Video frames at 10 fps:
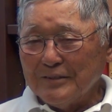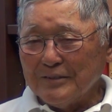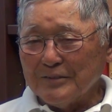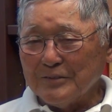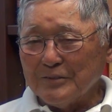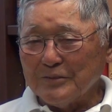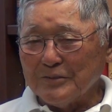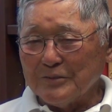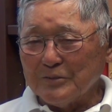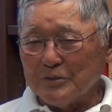And
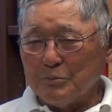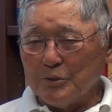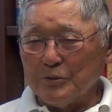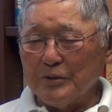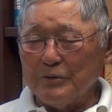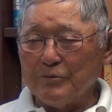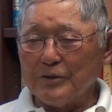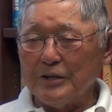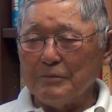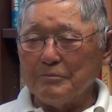the brother never
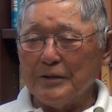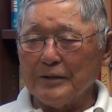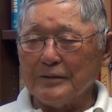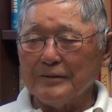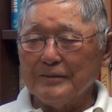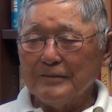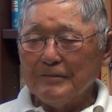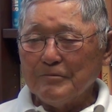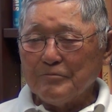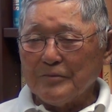came back,
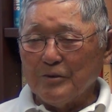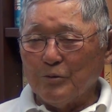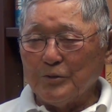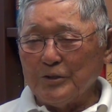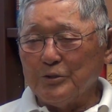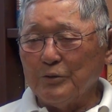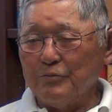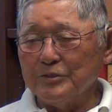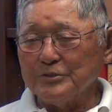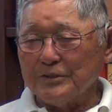only to
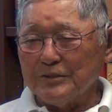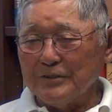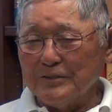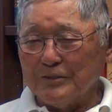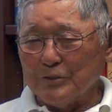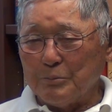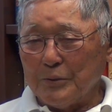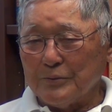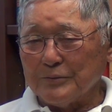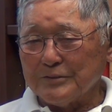visit the
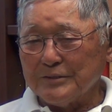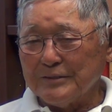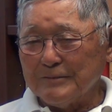parents.